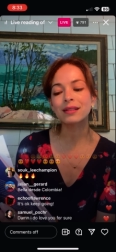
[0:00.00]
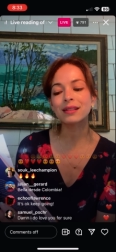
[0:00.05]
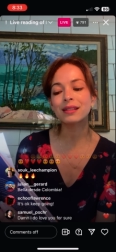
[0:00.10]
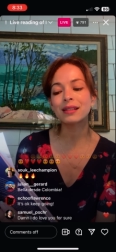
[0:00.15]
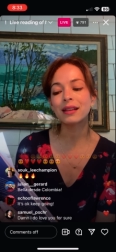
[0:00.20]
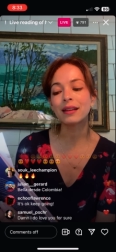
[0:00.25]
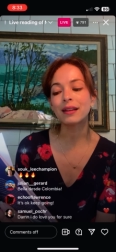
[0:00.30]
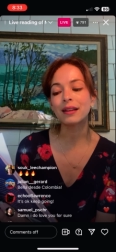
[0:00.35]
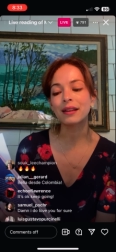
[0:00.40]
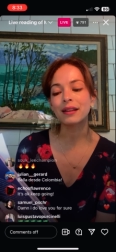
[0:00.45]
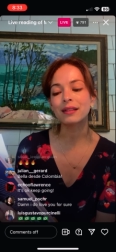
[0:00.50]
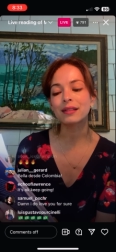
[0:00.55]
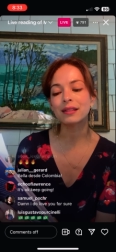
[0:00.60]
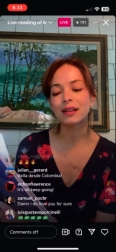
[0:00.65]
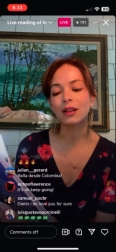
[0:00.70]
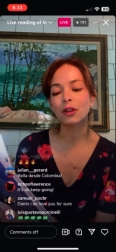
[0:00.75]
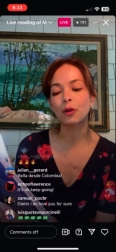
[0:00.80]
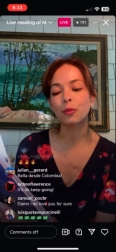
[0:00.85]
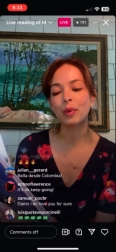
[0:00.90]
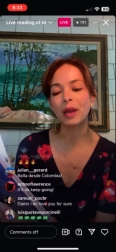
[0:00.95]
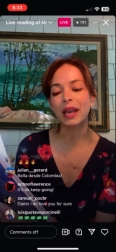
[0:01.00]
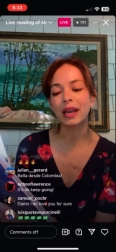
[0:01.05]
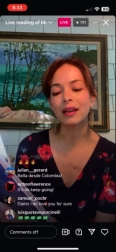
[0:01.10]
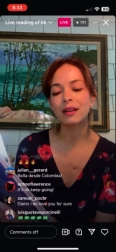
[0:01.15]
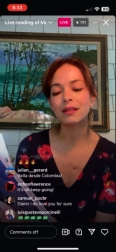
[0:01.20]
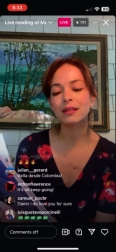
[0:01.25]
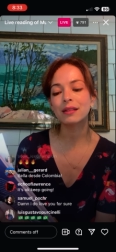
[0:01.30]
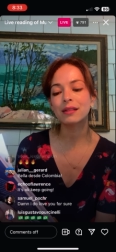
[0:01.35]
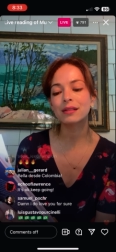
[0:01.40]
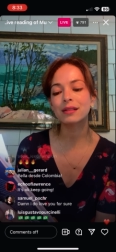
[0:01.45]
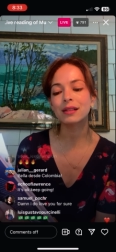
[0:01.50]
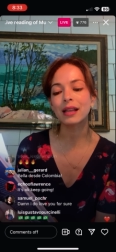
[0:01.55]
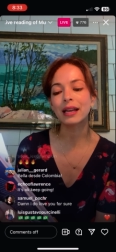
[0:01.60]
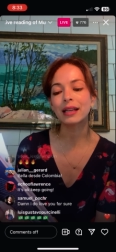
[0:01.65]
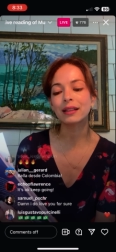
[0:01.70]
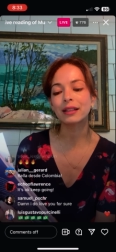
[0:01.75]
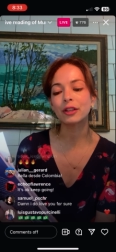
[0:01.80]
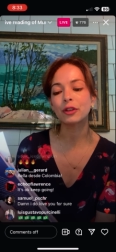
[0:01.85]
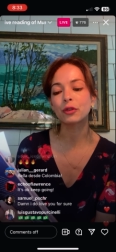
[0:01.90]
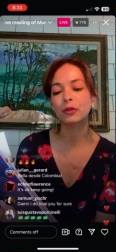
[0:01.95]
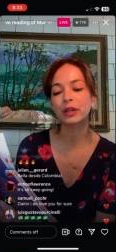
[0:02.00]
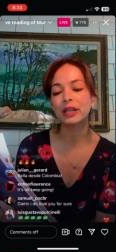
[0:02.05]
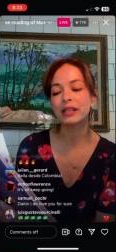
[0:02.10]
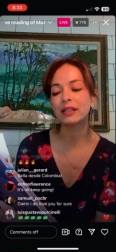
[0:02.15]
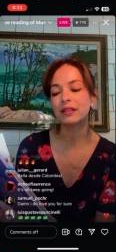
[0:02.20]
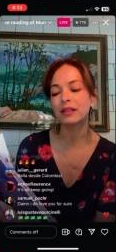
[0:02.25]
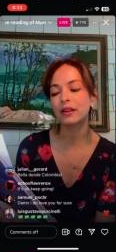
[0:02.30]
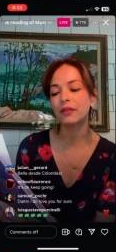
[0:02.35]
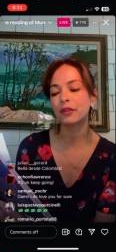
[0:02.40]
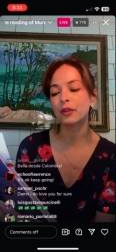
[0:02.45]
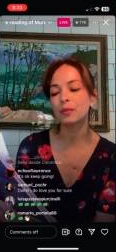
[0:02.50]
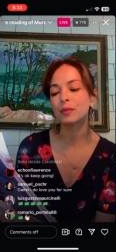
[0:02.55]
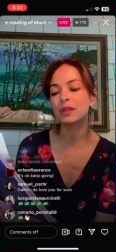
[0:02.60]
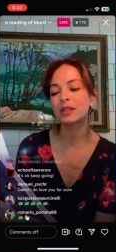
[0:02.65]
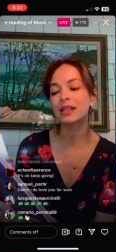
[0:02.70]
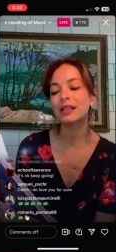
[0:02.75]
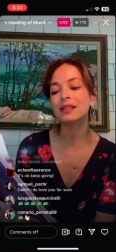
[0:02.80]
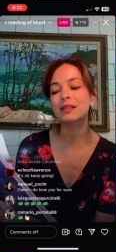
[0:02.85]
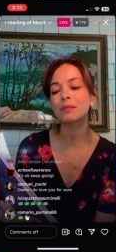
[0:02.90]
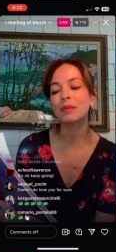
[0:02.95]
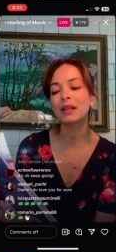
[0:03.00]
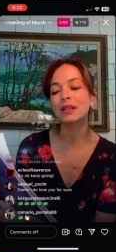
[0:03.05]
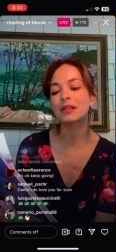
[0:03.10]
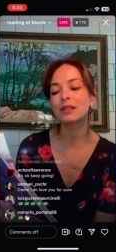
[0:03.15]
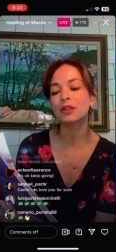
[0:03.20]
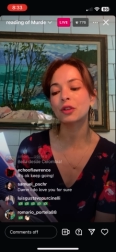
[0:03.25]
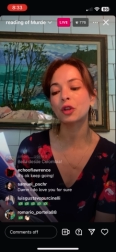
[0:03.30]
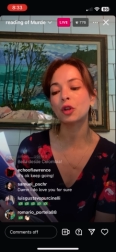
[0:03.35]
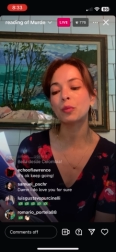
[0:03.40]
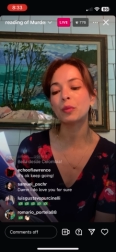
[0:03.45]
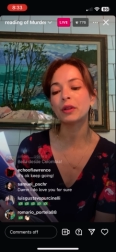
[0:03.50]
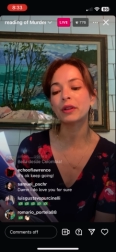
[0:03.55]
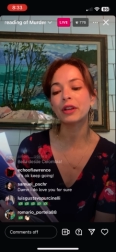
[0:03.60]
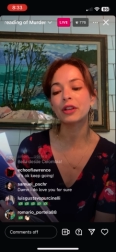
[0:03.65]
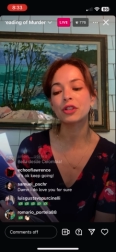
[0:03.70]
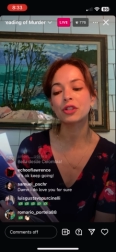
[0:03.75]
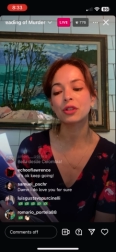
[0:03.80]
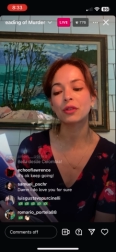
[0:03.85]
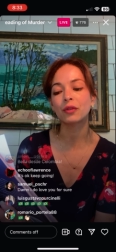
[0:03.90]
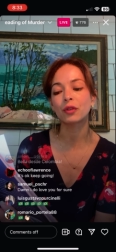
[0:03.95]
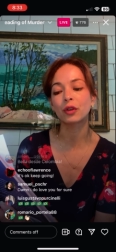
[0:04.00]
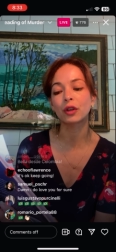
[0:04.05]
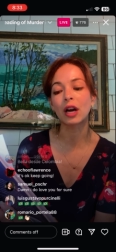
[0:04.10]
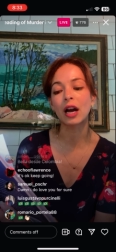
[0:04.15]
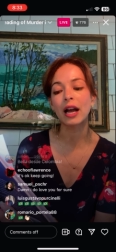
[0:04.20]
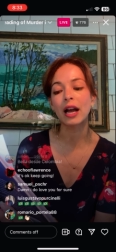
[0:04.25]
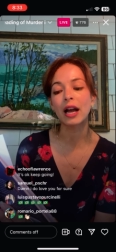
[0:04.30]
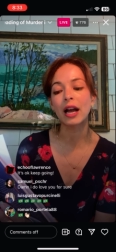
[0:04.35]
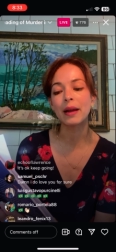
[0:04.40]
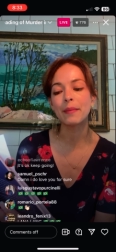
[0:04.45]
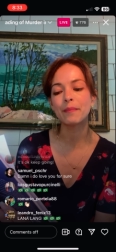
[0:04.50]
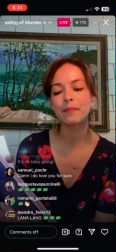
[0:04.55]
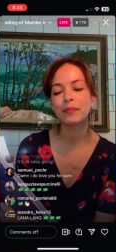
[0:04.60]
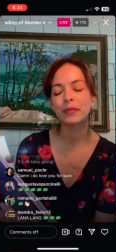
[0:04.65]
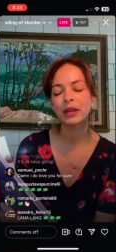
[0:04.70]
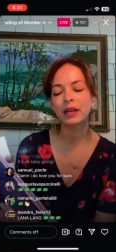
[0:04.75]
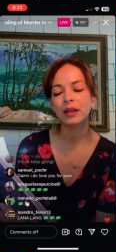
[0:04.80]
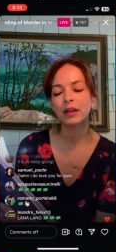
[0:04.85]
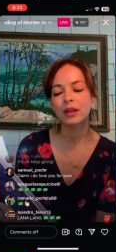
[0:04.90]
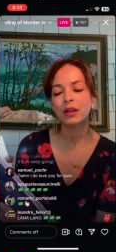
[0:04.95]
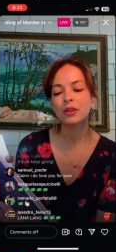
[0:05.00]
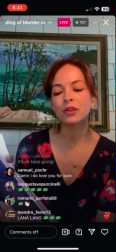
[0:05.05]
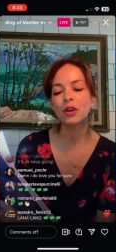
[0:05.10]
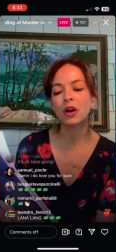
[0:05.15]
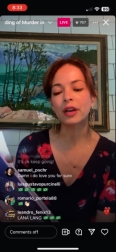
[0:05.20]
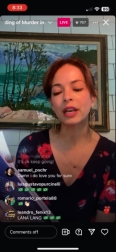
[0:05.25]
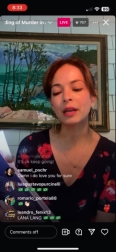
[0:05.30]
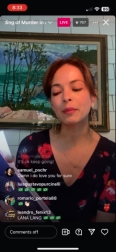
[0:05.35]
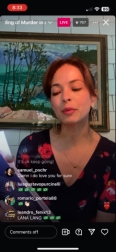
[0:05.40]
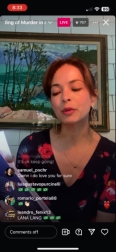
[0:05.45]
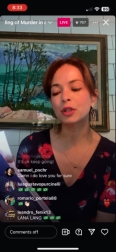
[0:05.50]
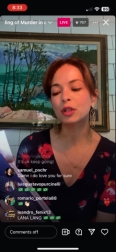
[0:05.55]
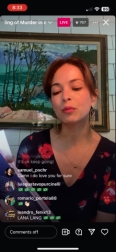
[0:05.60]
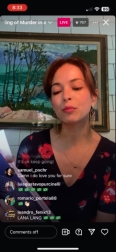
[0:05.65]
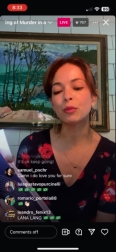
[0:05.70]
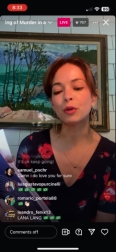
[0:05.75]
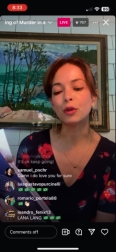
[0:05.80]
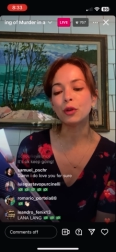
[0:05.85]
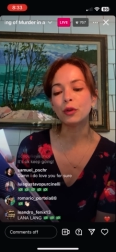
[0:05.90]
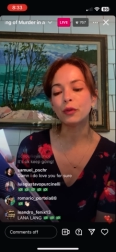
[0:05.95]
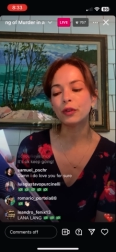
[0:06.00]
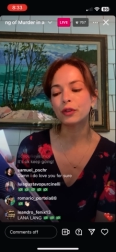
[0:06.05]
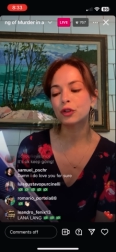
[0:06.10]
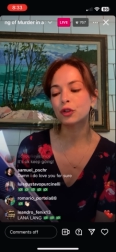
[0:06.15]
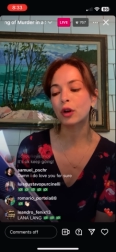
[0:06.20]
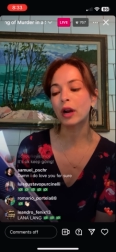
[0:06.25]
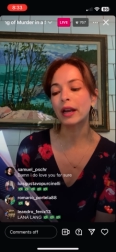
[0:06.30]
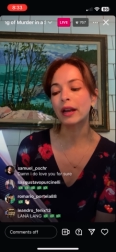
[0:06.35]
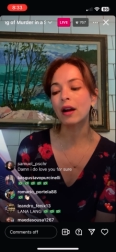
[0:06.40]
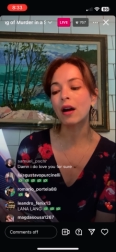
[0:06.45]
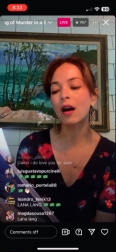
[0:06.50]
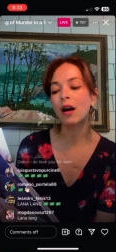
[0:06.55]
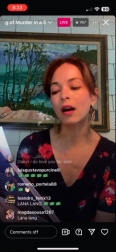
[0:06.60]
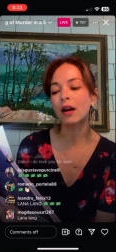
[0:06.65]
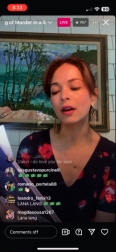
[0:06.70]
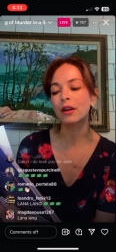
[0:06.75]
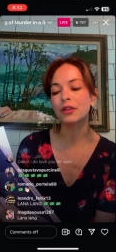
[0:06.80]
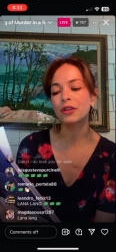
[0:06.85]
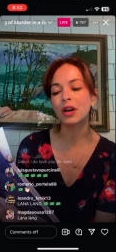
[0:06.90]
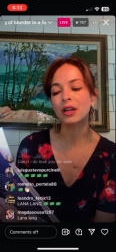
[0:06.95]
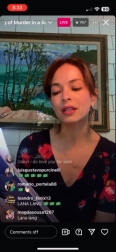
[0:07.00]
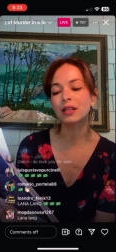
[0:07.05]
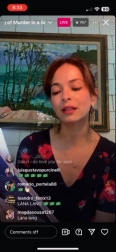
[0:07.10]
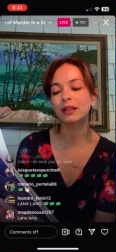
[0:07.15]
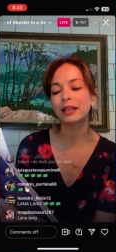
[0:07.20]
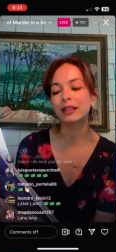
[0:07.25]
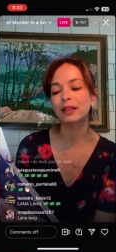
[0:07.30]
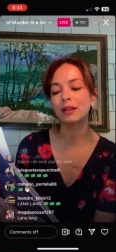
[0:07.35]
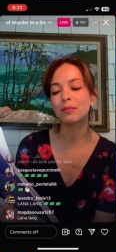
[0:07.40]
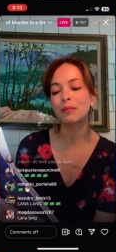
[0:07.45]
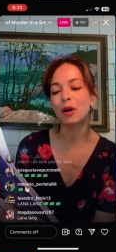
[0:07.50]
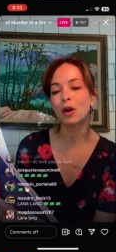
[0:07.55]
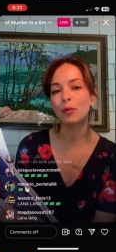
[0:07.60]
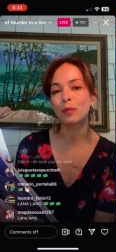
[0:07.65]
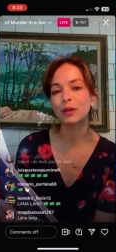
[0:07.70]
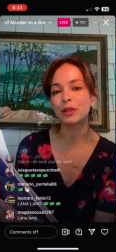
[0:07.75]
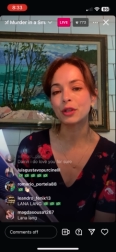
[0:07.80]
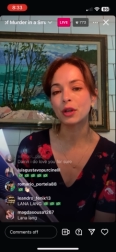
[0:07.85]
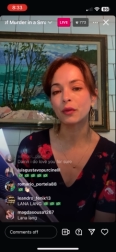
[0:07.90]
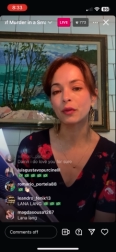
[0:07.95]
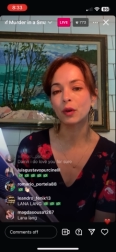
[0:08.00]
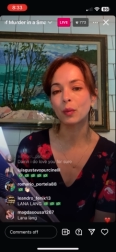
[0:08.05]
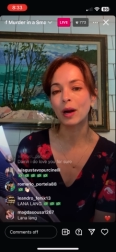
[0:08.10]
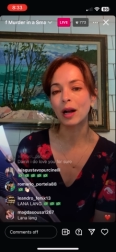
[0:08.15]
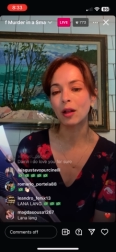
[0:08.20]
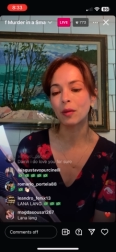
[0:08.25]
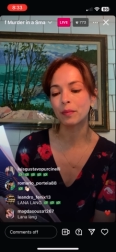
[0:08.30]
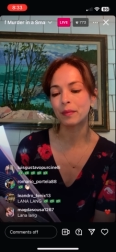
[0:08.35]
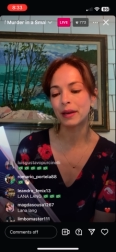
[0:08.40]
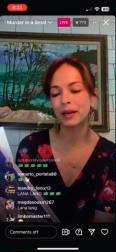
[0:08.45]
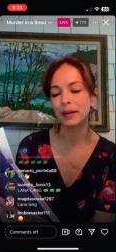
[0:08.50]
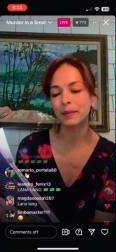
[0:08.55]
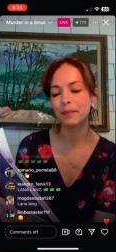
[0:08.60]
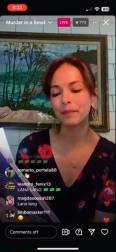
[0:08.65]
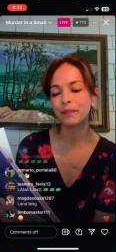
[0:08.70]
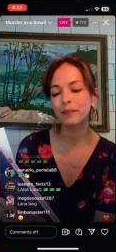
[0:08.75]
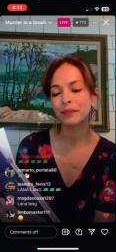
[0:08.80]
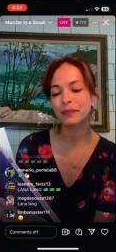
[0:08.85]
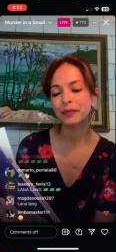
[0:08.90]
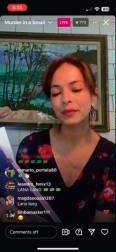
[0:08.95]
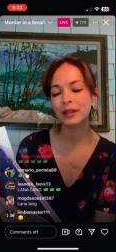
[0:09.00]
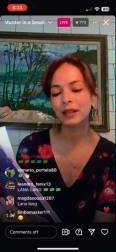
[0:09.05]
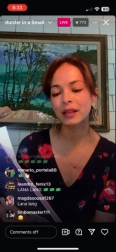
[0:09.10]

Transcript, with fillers: not seeing its yellow paint, slightly greasy from six months' accumulation of grime, not able to move, trying hard not to let the moment overwhelm him.